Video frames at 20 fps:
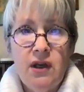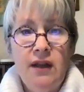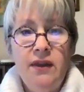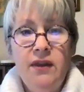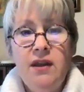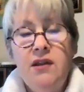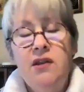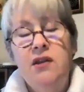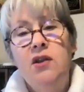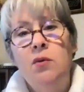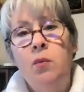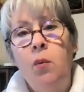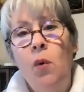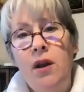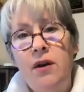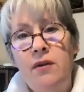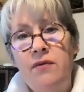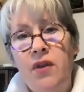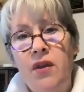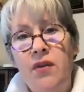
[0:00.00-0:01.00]
And this is
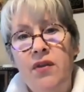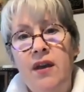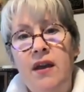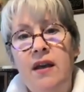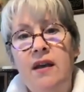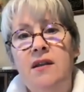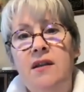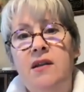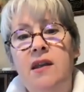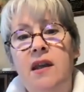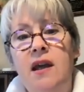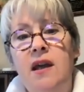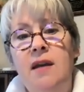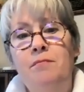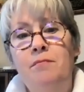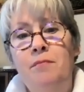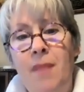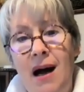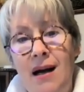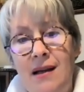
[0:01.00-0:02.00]
one of the things that
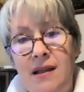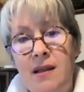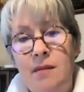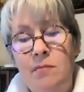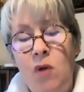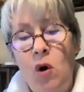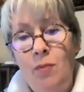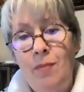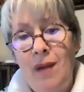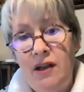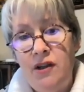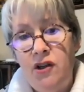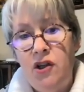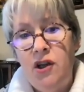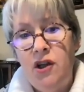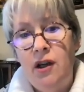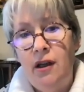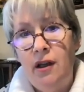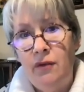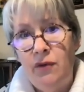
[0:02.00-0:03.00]
Massimo
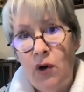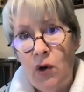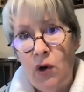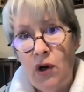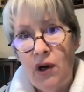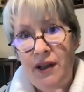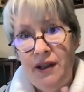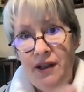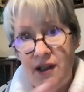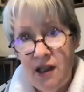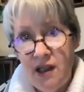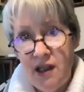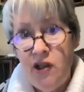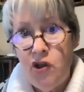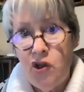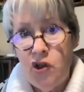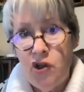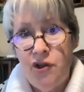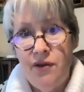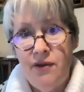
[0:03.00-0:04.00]
Mangialavore
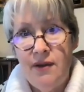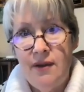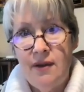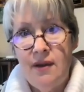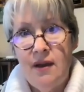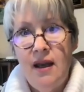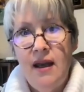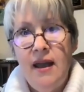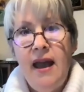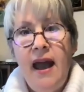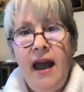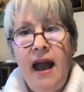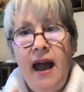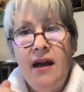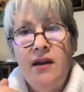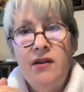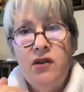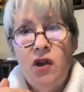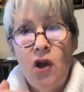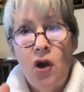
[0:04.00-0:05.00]
teaches
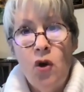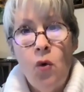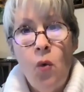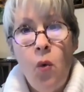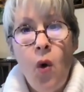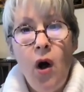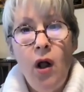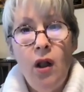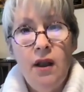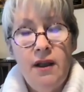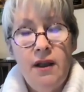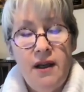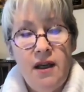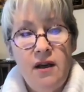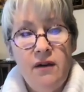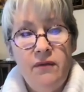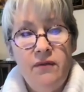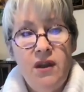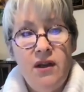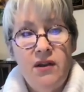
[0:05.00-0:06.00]
as a
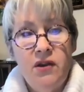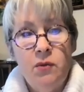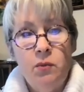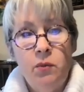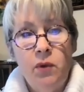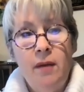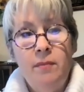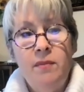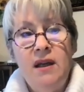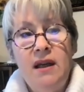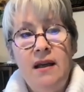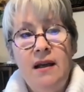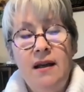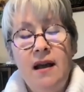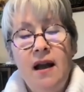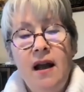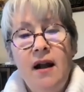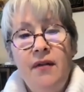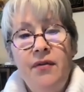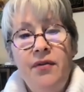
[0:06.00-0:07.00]
quality of this
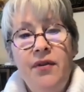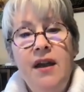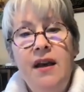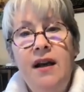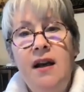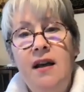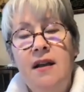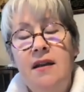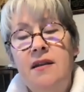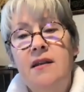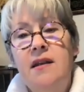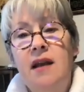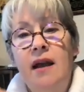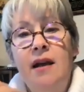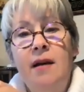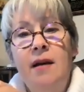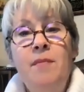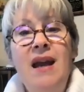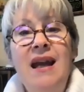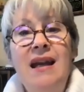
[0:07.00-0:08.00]
remedy, that it is
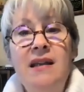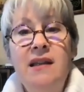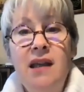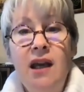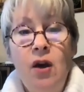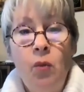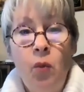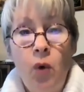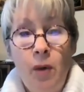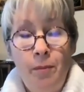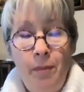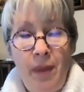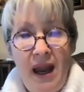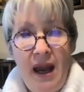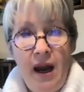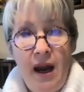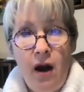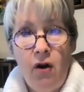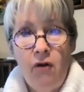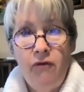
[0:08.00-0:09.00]
an amazing
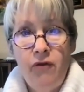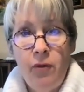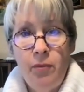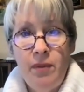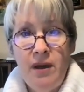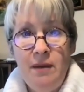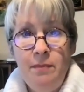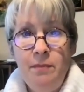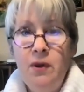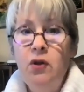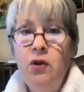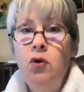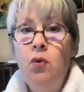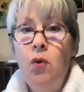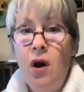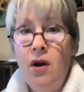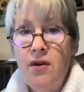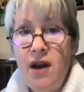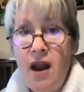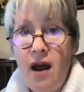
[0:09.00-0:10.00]
repair for people who
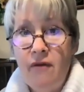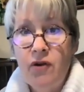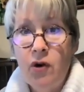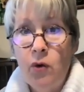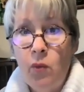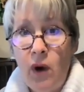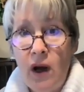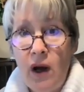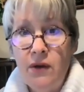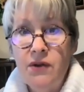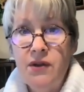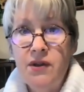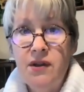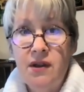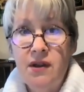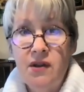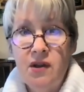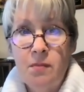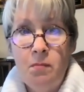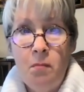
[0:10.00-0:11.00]
are never well
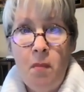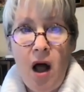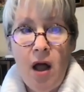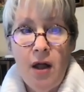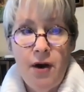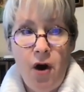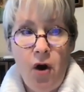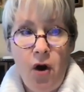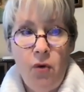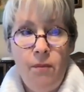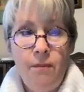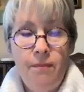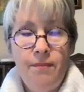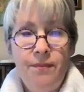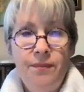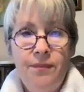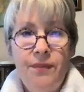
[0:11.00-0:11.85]
since mono.